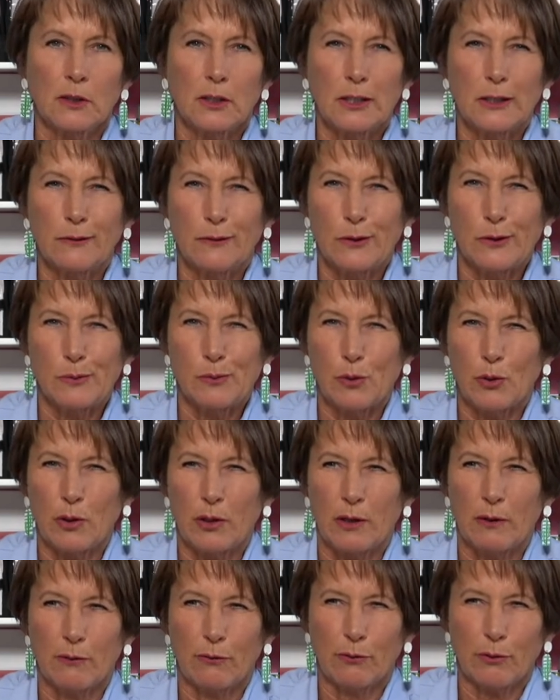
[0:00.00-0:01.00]
give you
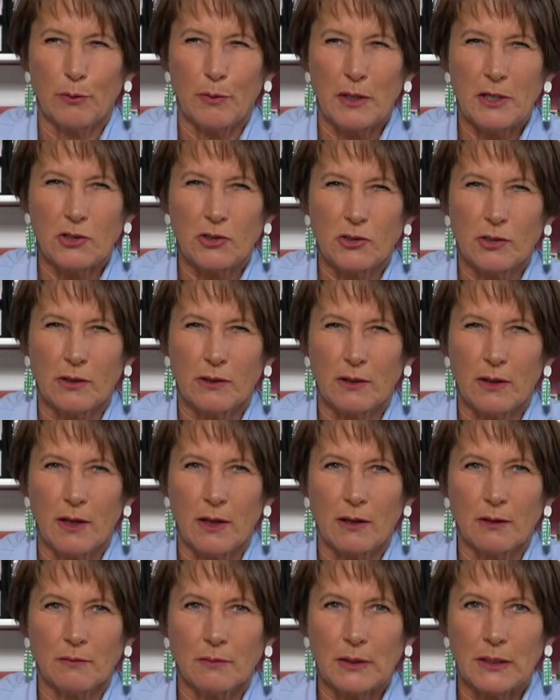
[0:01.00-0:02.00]
more information on
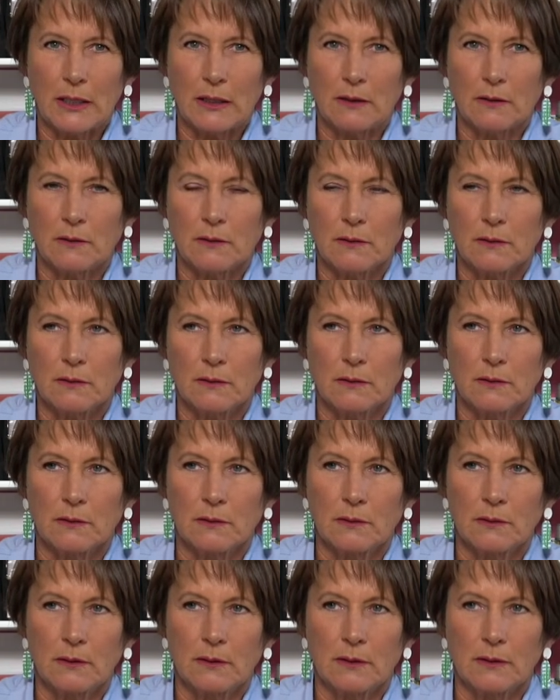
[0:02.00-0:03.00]
that. But I don't.
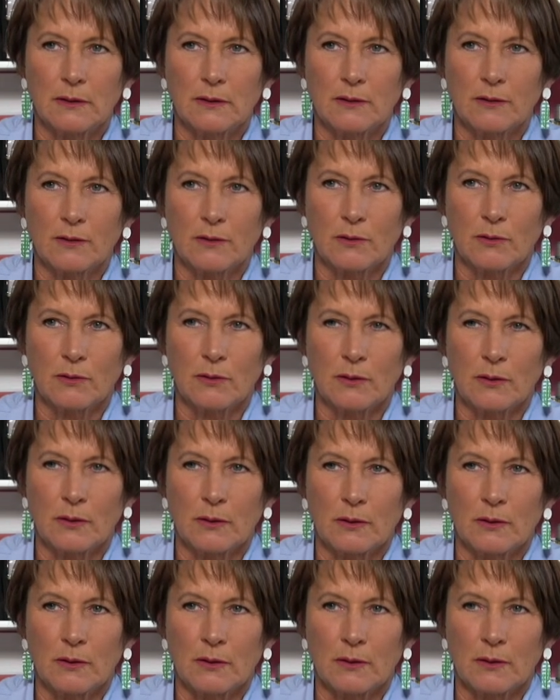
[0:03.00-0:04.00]
Is it true
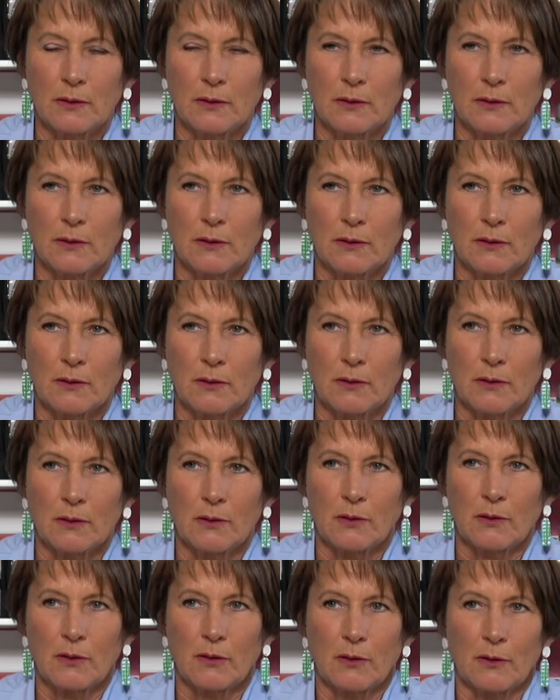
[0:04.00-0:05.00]
Target is selling
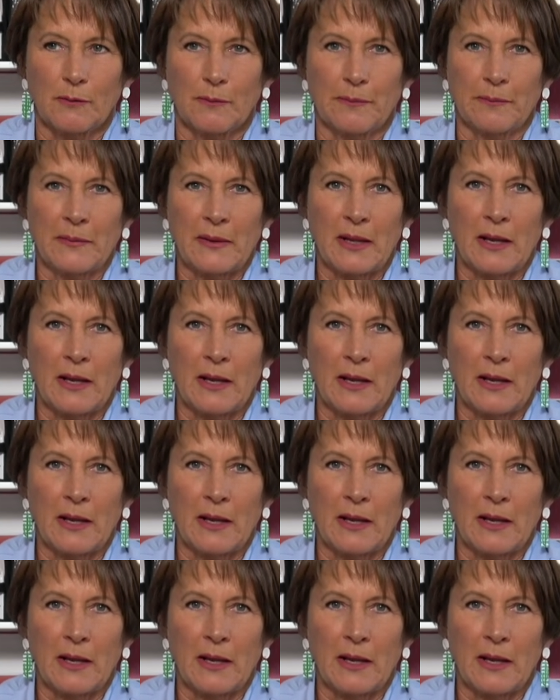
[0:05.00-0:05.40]
TT?